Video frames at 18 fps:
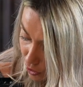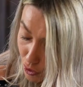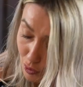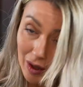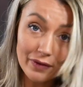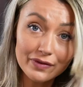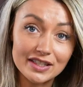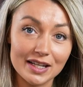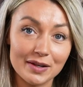
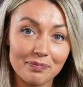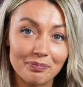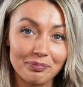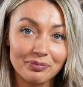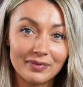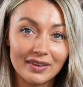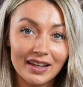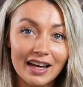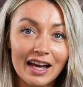12C.
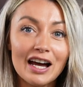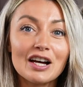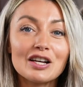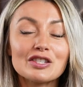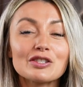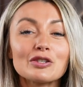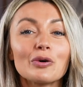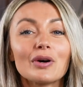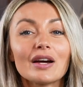
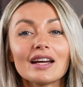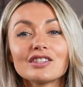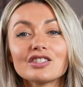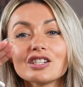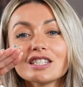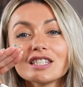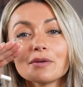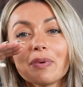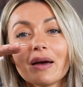So it
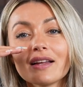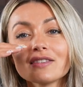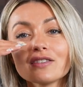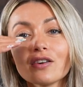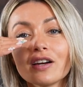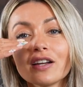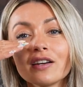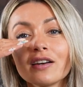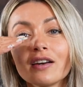just depends
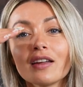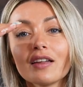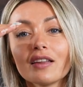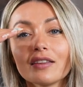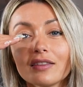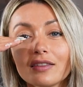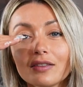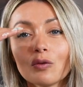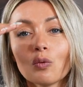on
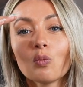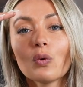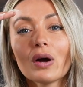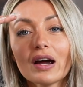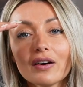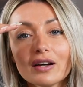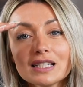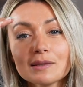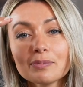
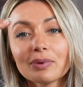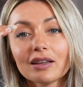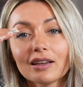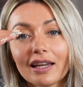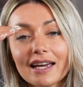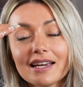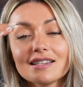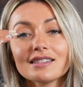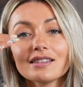where it's
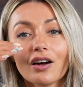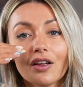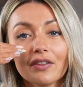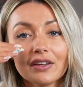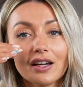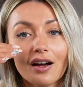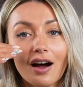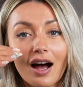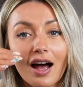placed
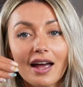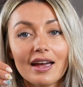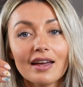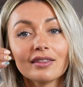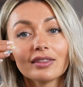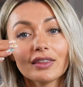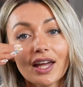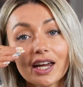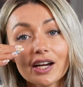on the eye,
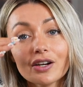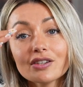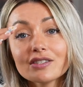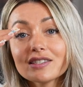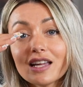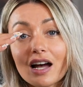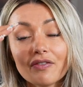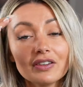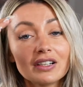and
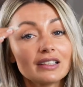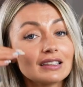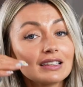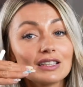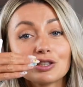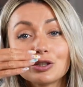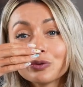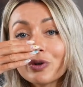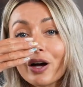layers
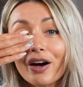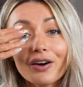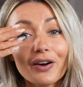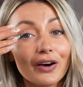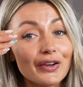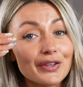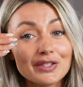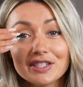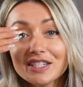definitely do not
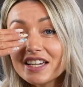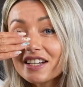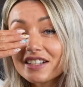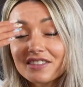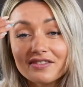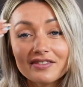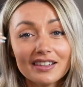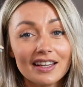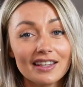all
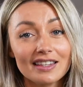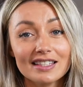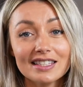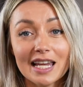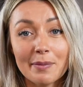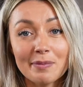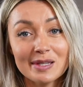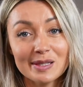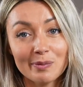sit in the
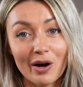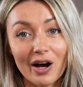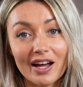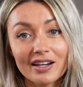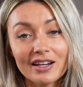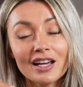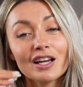same spot.